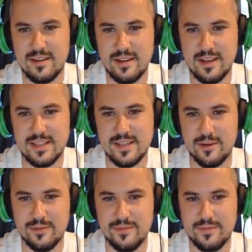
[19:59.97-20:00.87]
Let's go.
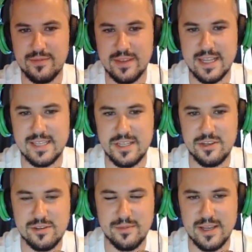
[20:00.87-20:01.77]
Let's get you
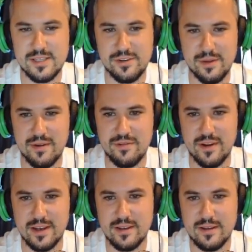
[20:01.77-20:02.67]
some ice cream, my friend.